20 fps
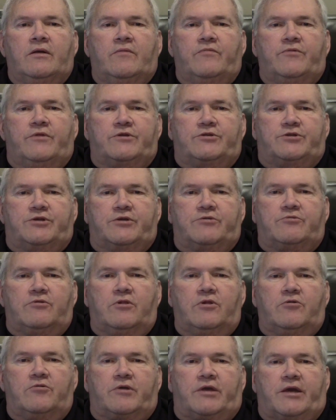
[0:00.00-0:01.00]
The general
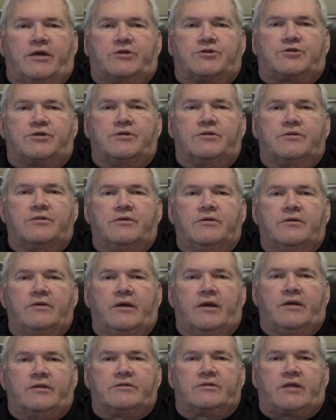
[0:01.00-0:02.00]
location
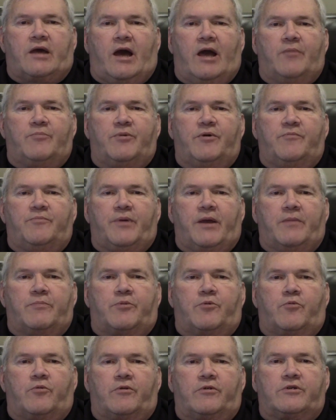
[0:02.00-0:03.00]
and type of
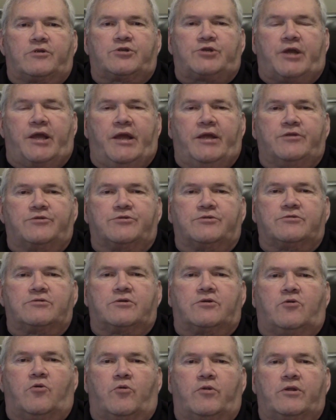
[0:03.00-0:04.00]
paperwork changes
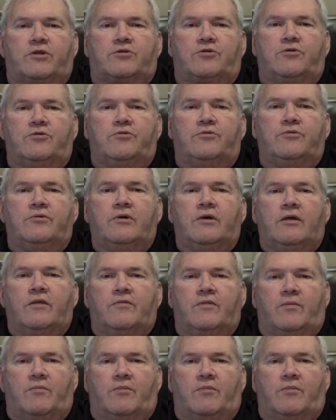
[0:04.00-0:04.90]
according to the